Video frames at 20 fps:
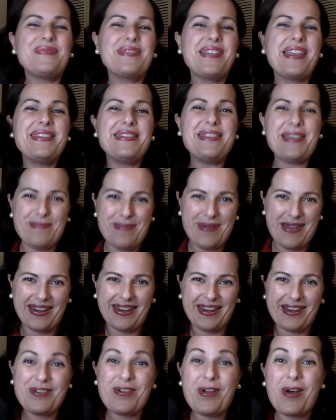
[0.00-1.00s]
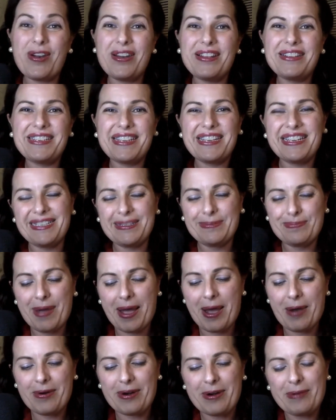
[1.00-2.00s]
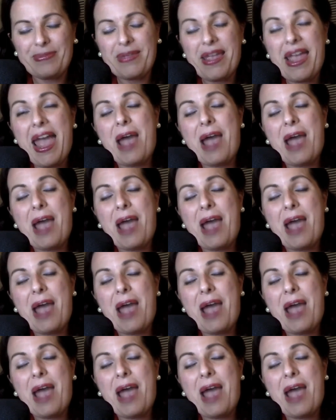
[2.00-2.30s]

the better. Knowledge is power.